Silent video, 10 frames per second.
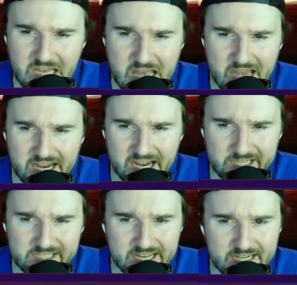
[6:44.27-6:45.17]
Yeah, this
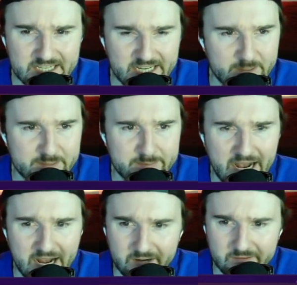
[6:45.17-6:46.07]
Kings team is
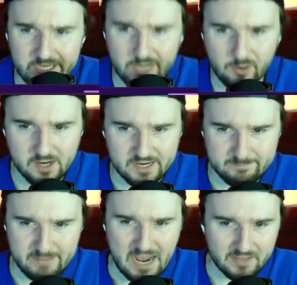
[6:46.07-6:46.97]
bad. You know, on a
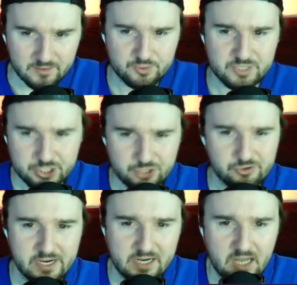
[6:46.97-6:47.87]
bad losing
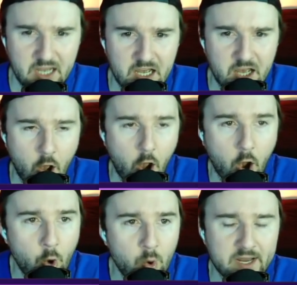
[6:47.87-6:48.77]
streak.
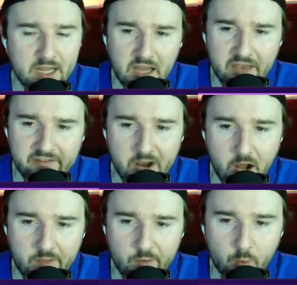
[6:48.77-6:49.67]
0-11
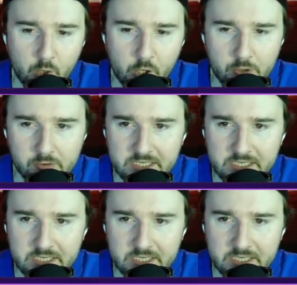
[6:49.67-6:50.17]
on the road.